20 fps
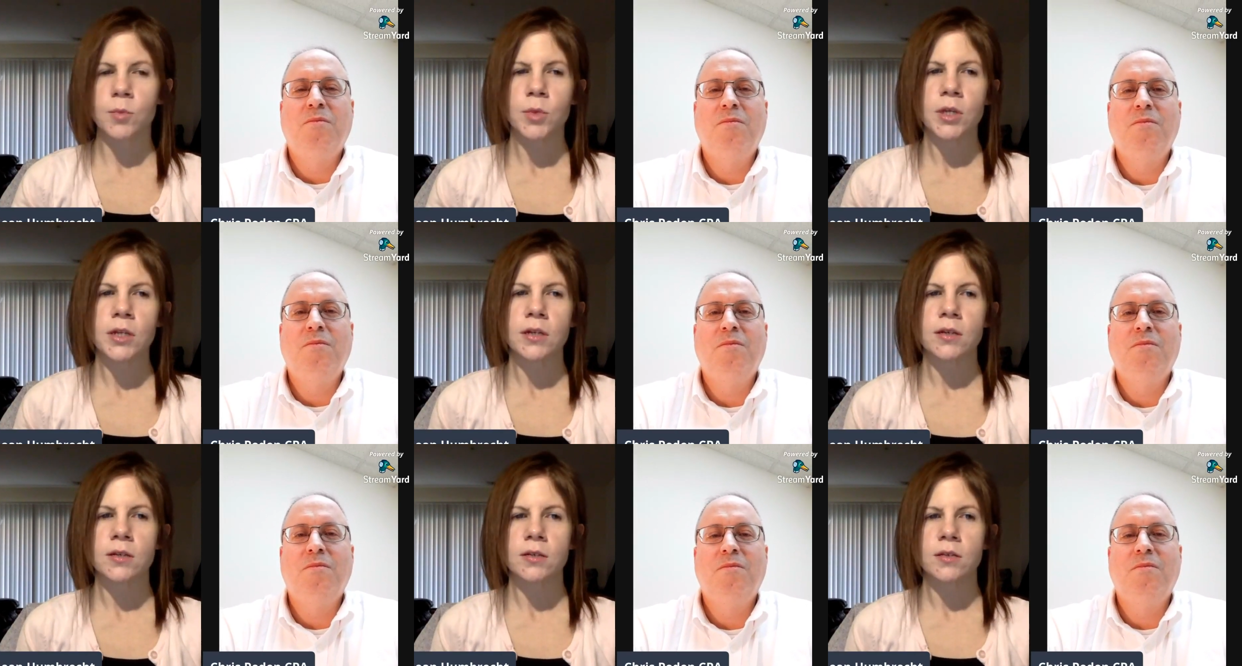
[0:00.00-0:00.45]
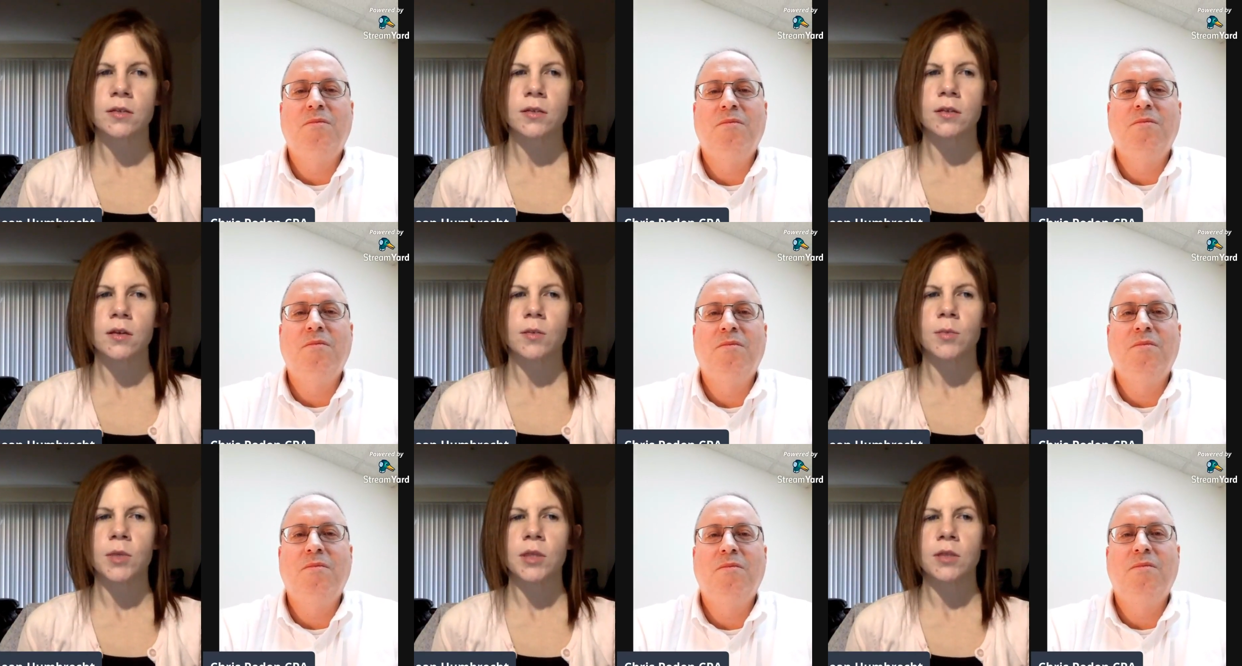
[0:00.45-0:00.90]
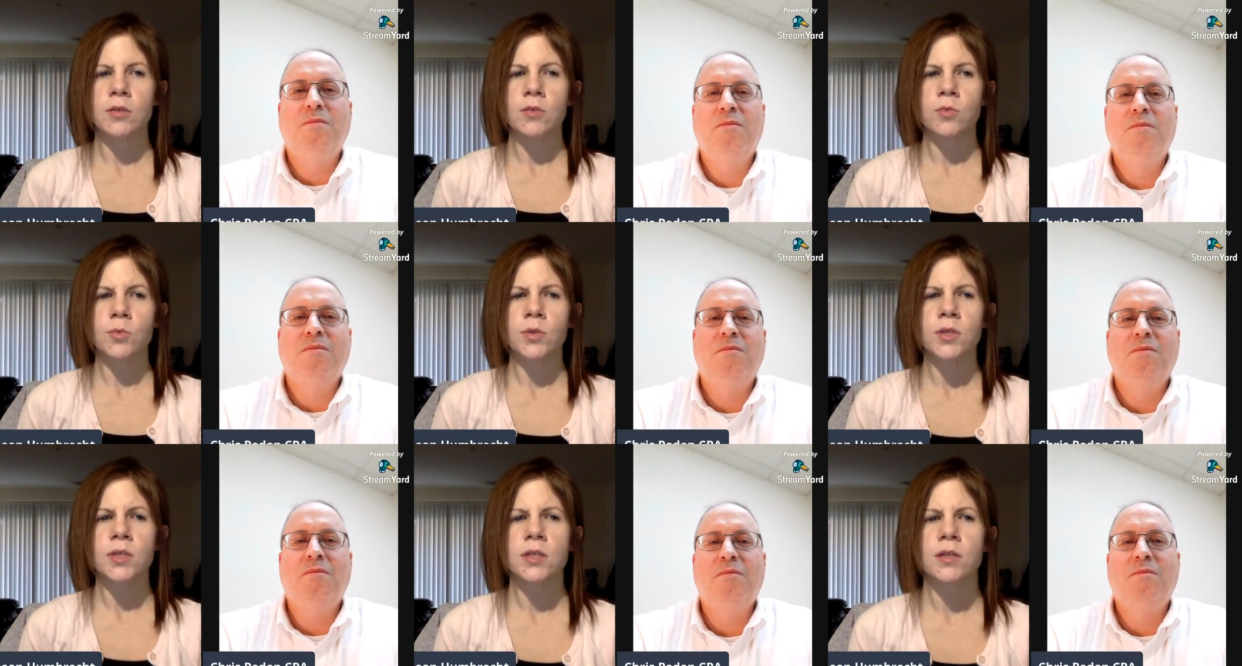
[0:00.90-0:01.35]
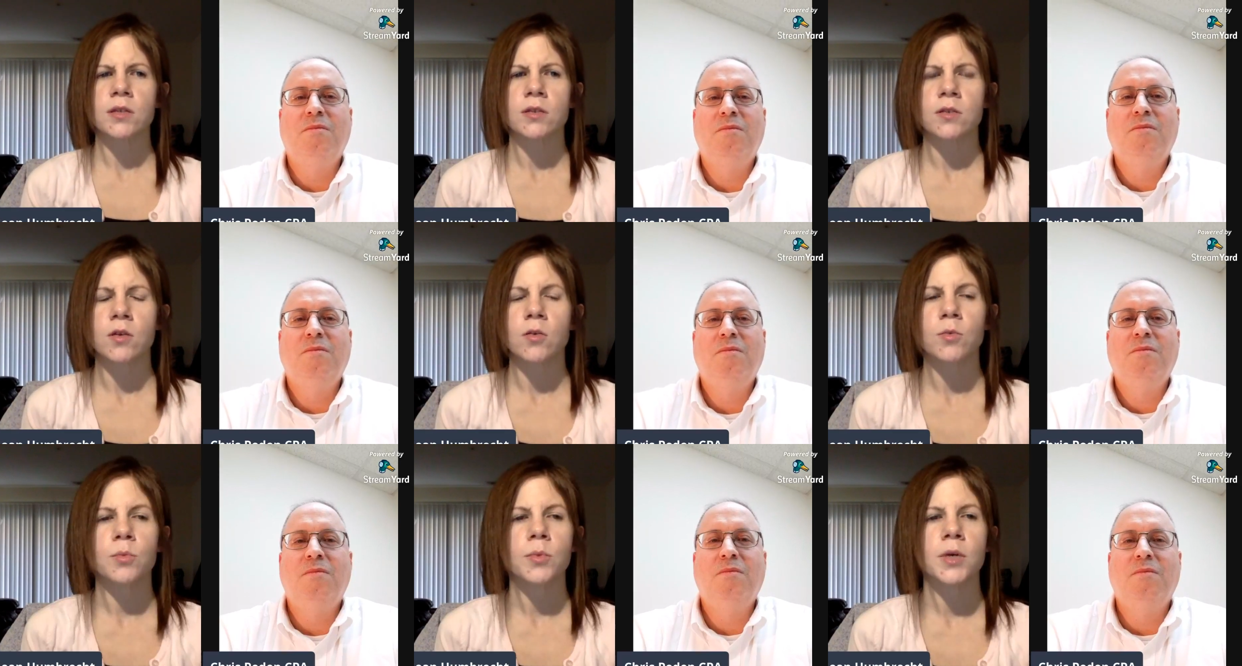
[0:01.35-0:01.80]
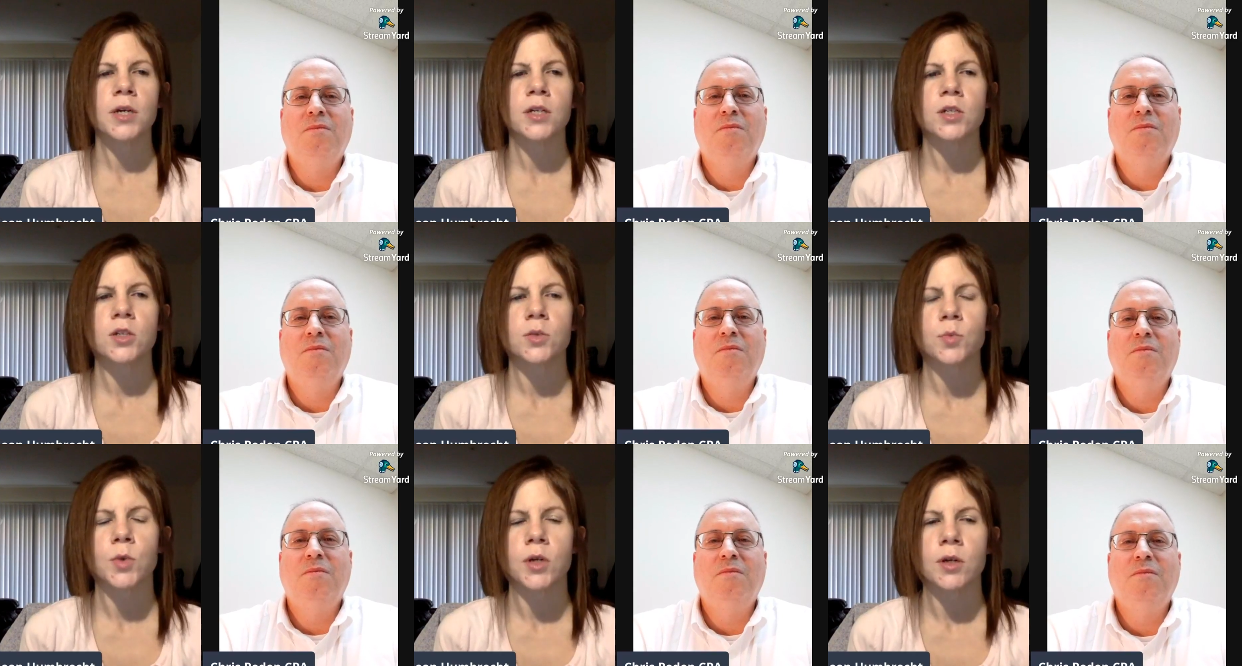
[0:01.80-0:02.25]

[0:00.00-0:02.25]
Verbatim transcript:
Speaker 1: I mean, because I mean, there's really so much